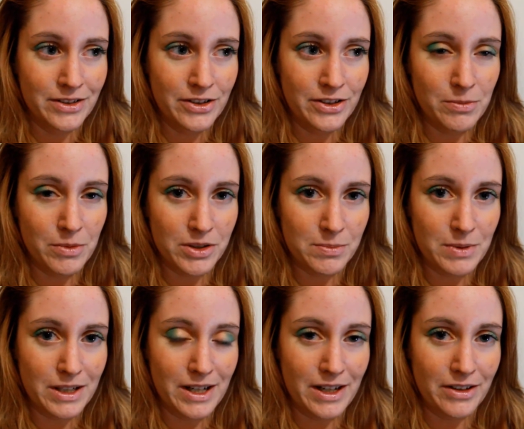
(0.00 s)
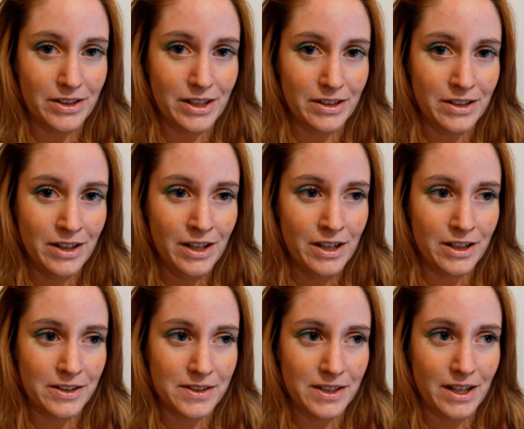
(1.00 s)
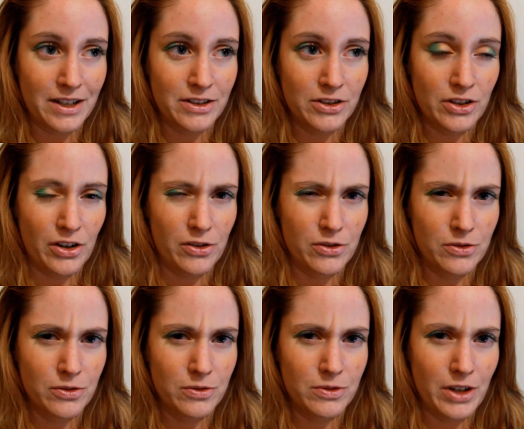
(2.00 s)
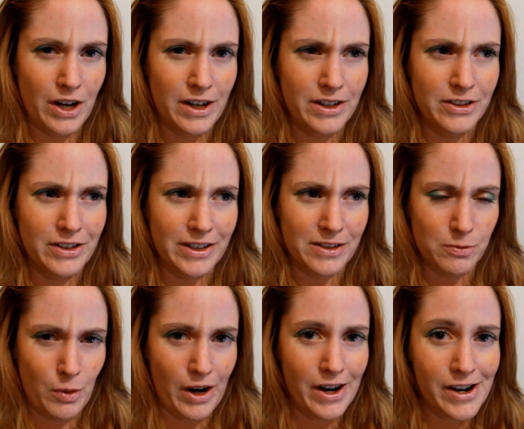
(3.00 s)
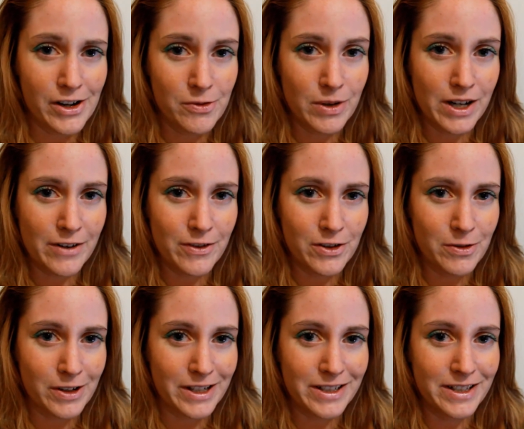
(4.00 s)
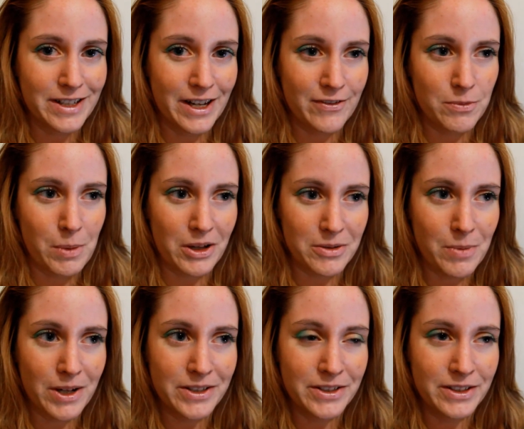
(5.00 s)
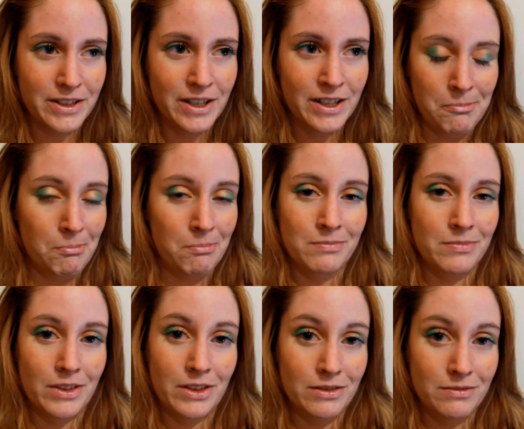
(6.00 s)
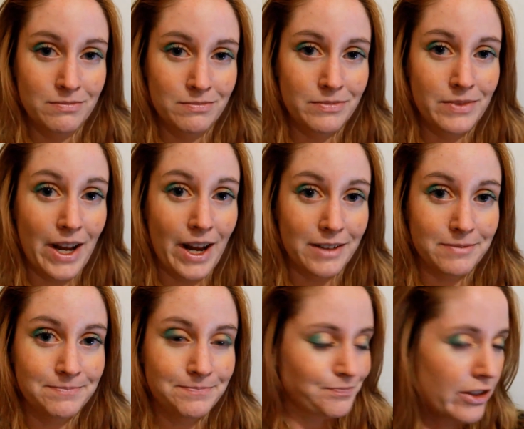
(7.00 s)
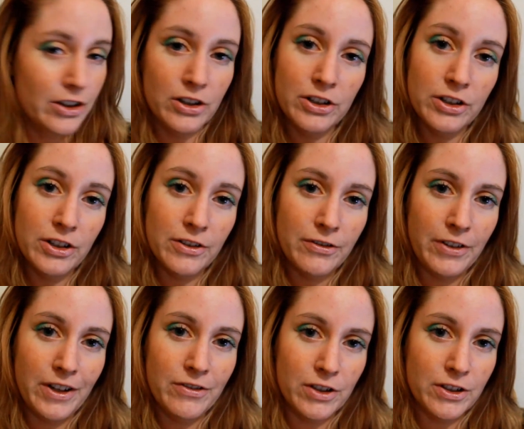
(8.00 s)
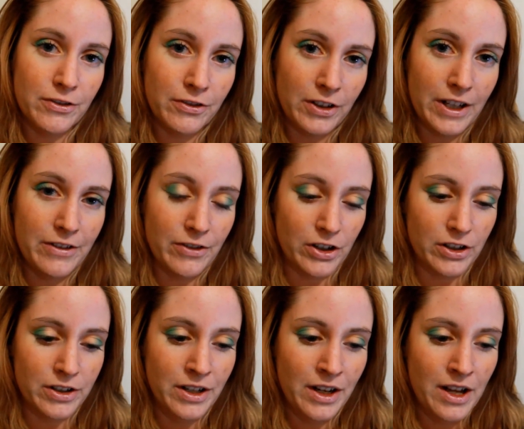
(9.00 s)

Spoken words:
she must be an alien because of that show Kyle XY or whatever where he didn't have a belly button. Yeah. Third favorite flavor.